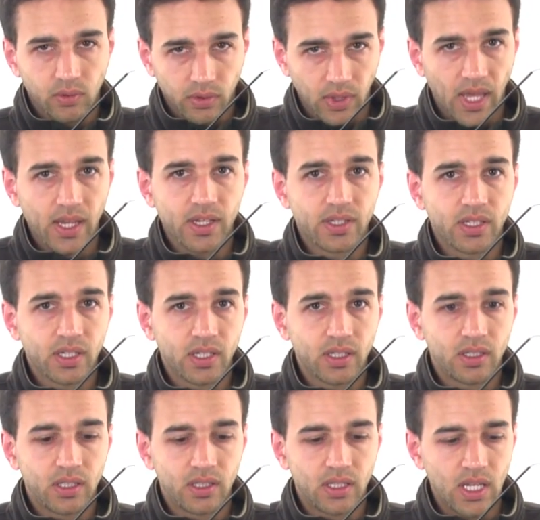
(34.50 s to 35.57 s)
like I
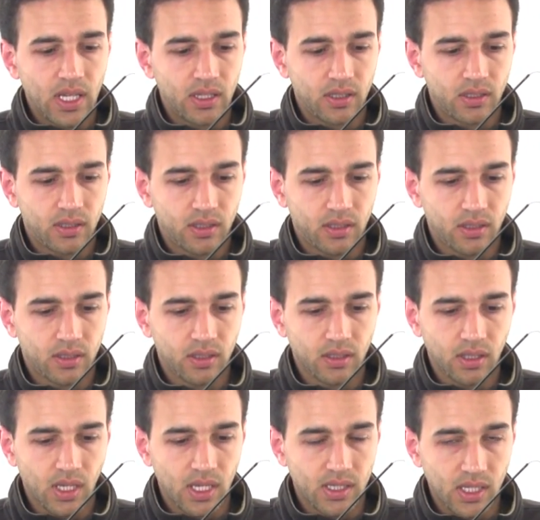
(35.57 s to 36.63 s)
said,
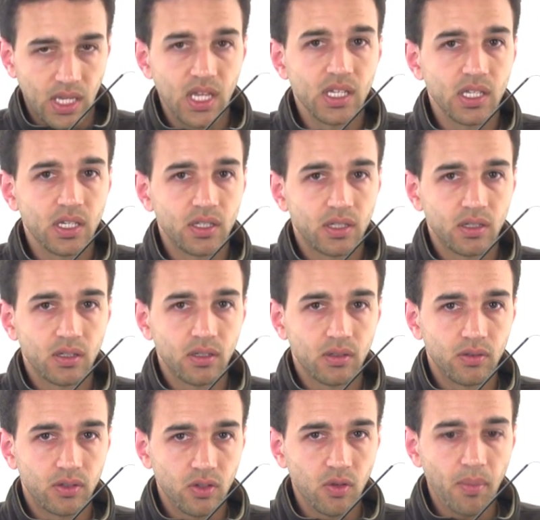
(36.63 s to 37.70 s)
it's easy to
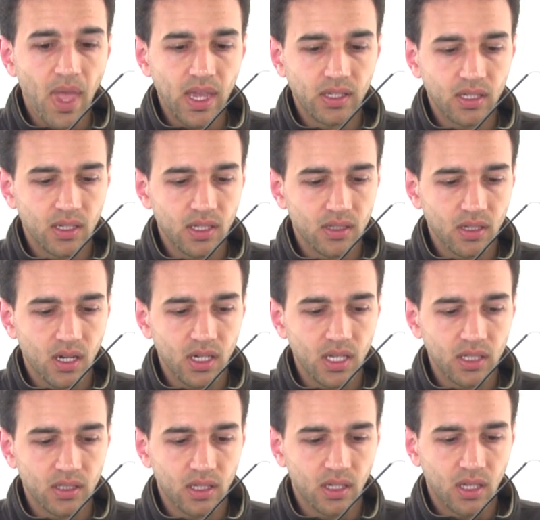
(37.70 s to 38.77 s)
do maintenance on
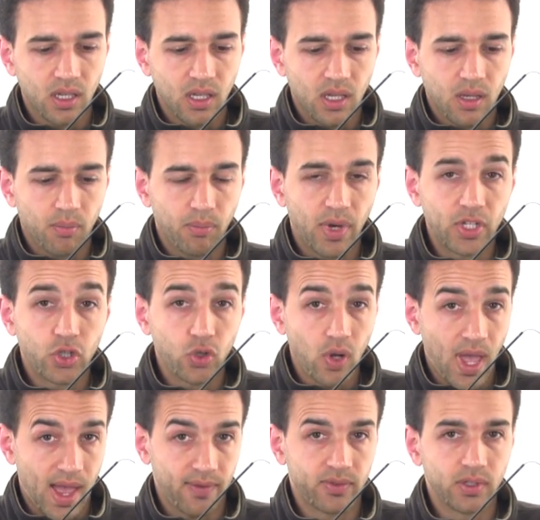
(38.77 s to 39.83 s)
it, but you
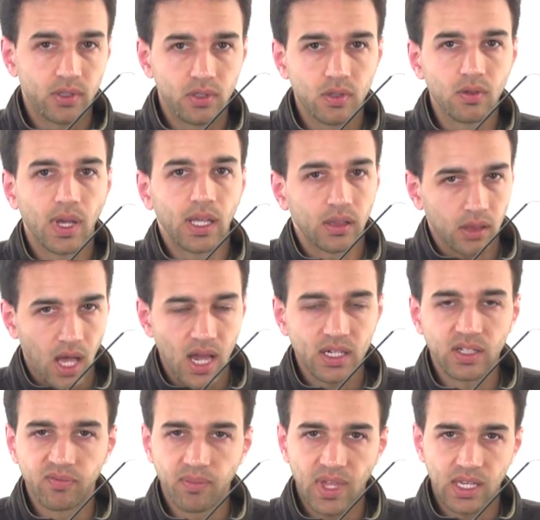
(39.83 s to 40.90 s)
have to do a lot
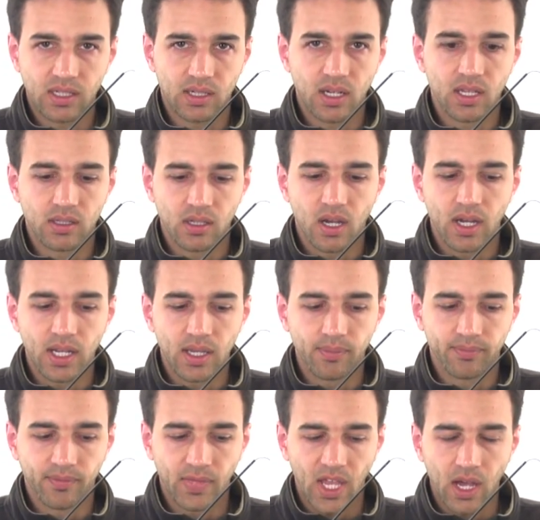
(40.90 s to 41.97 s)
of maintenance on it.
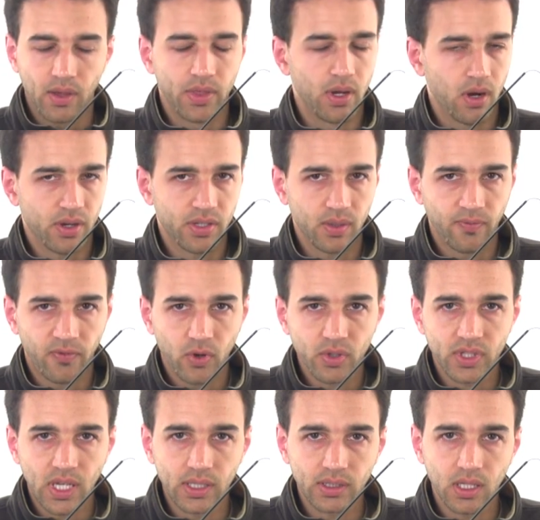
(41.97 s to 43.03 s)
Now, there are some
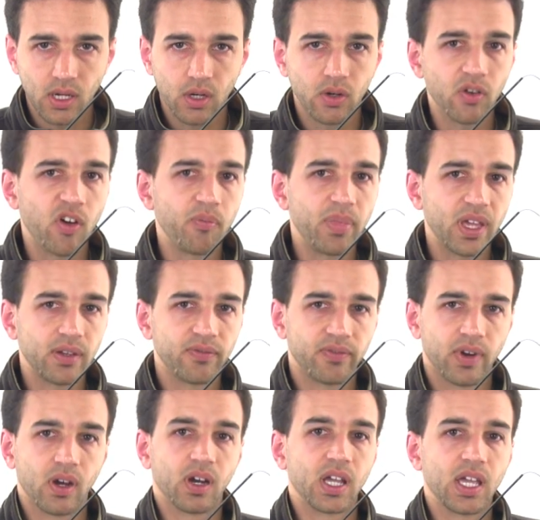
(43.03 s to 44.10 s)
folks out there who have been
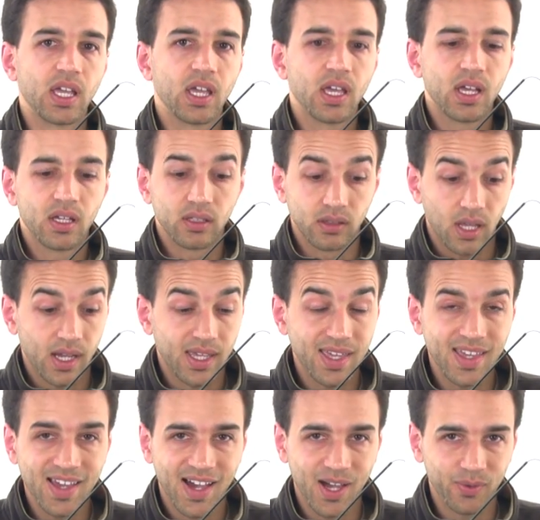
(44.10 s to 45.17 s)
very
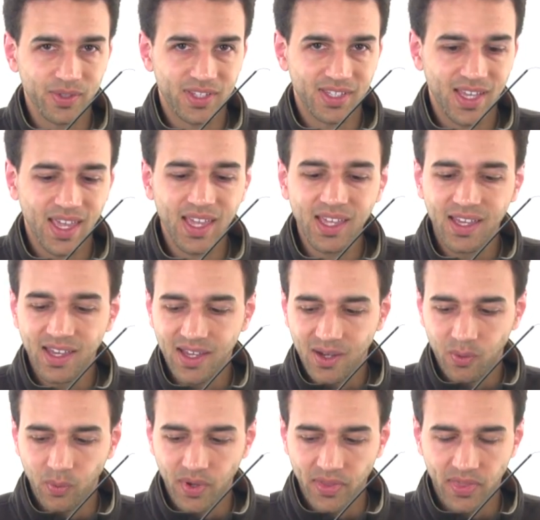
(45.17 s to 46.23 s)
lucky, I would say,
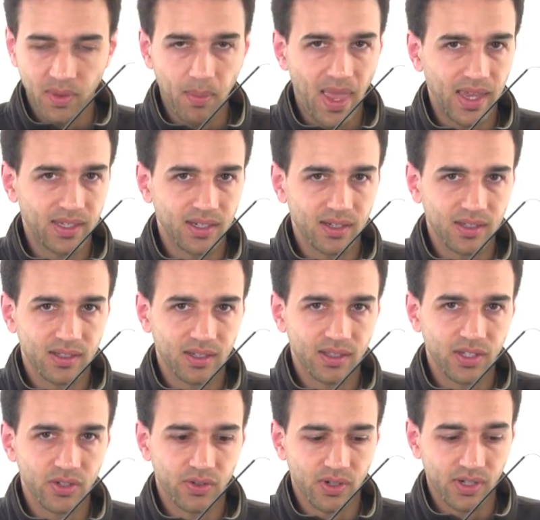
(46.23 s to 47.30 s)
with the maintenance on
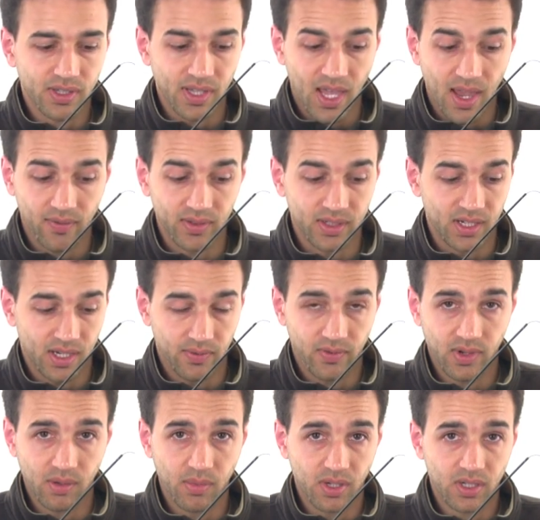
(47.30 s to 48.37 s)
these trucks. They haven't done
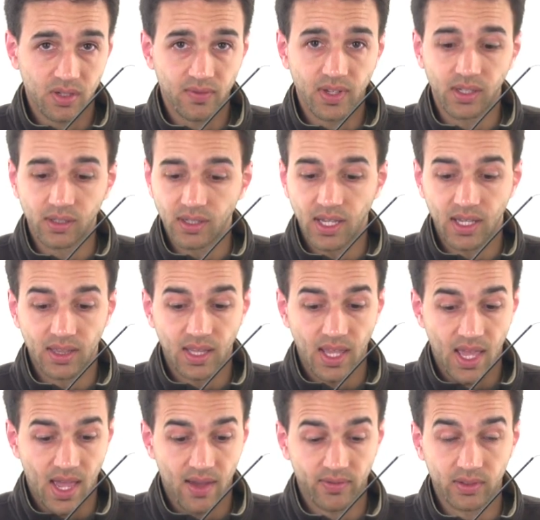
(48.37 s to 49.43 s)
very much of it, and they
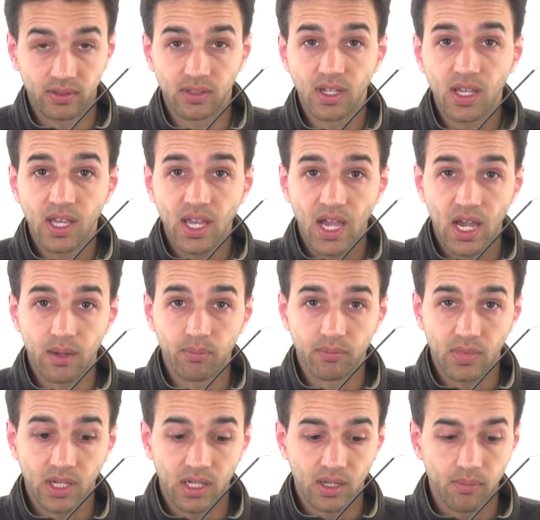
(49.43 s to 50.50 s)
haven't had
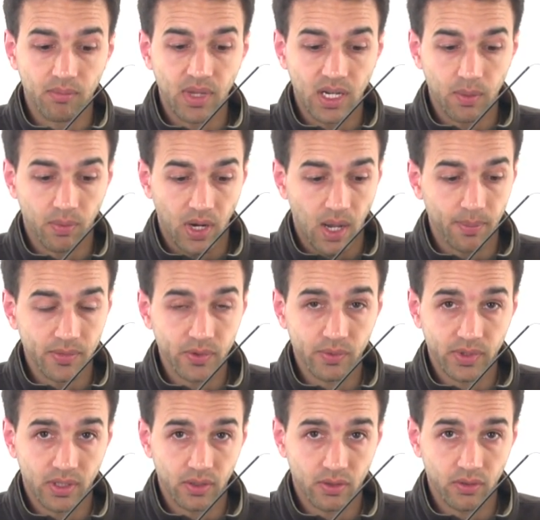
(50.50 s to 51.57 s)
many problems
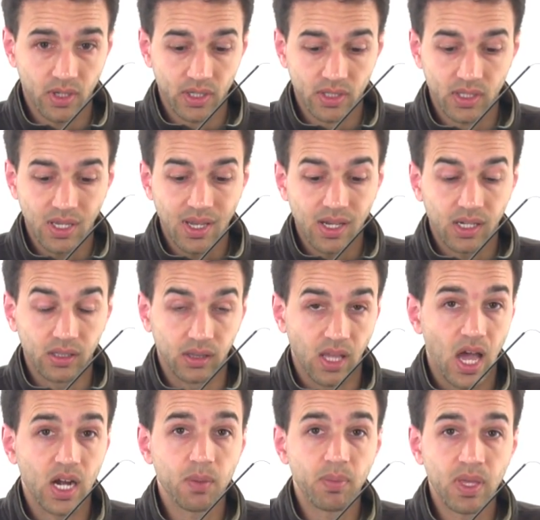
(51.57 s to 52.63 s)
with their trucks. A
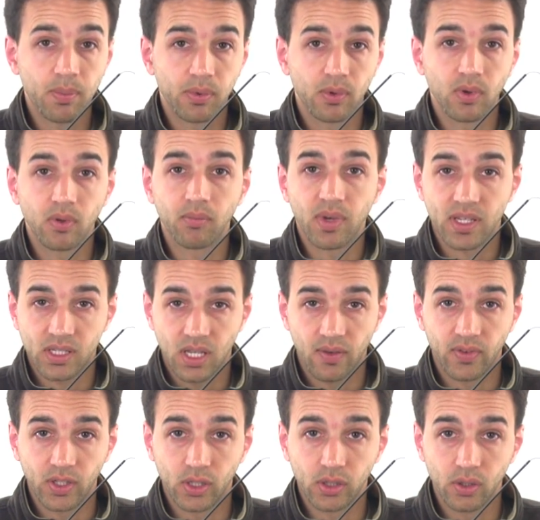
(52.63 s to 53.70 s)
lot of people,
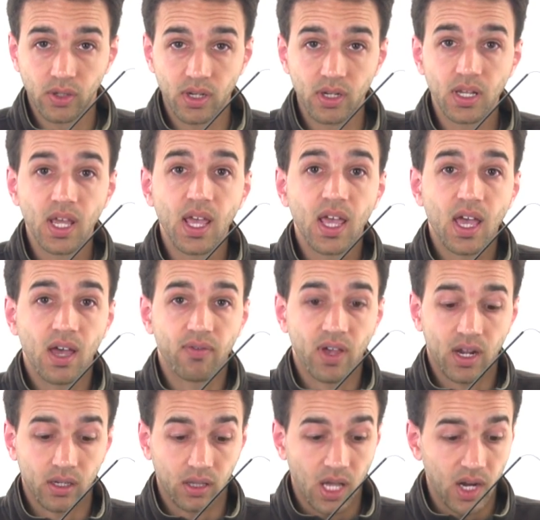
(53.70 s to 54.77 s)
myself included, have
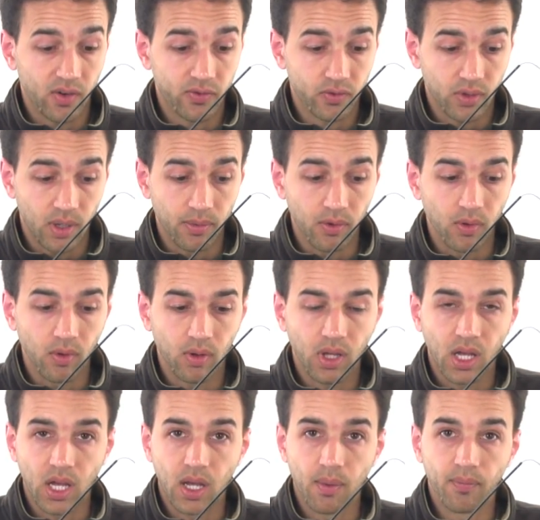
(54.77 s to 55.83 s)
had a lot of trouble
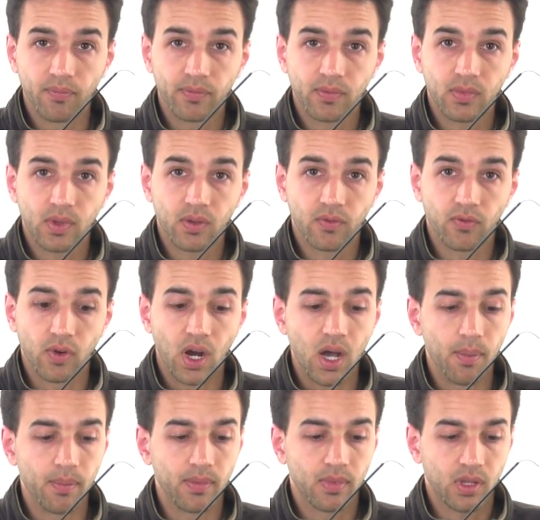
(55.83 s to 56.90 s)

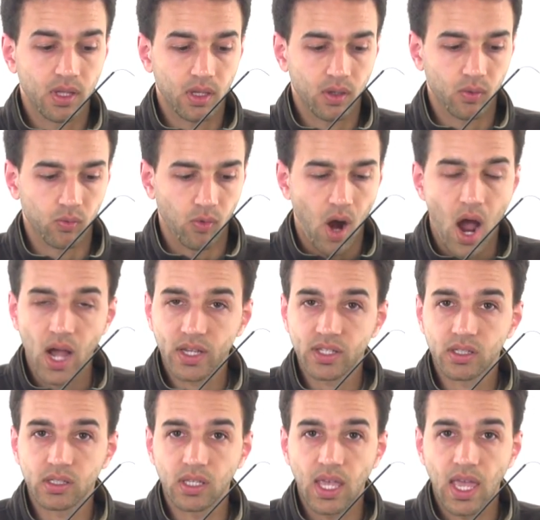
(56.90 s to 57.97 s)
from
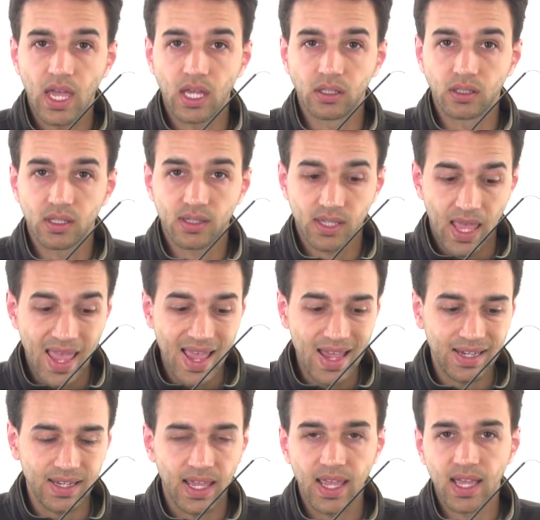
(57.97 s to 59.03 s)
rocks and
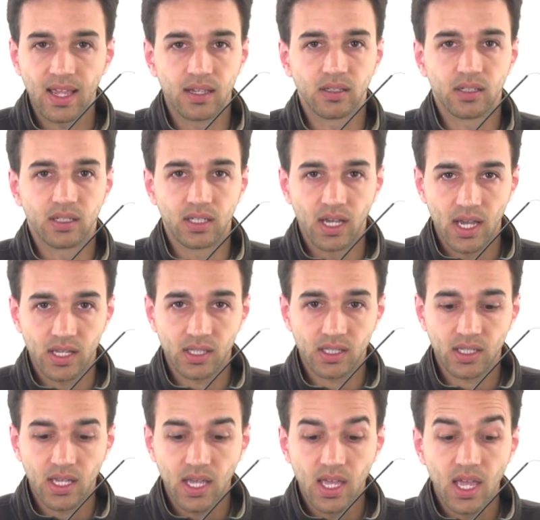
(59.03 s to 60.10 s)
sand and
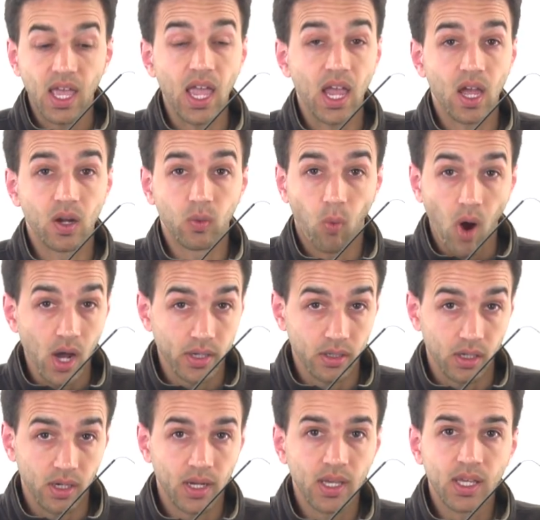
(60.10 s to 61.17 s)
dust and
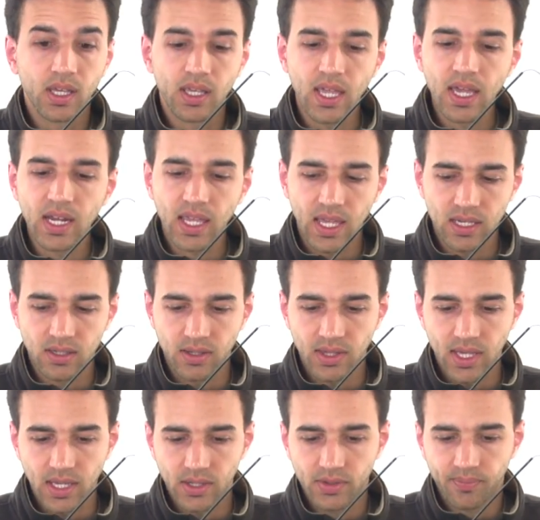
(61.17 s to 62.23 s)
water getting into
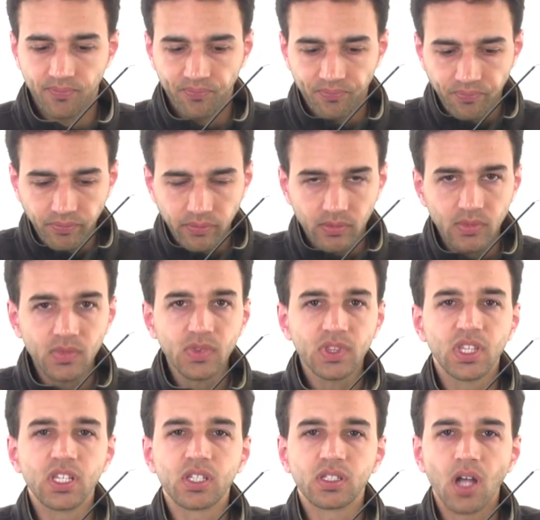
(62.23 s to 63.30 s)
things.
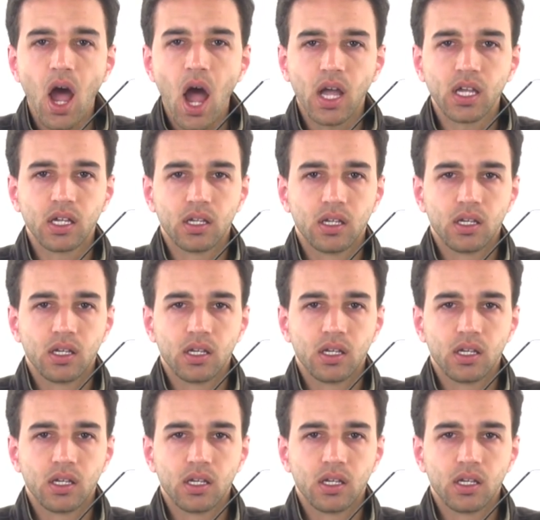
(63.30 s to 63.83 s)
The stock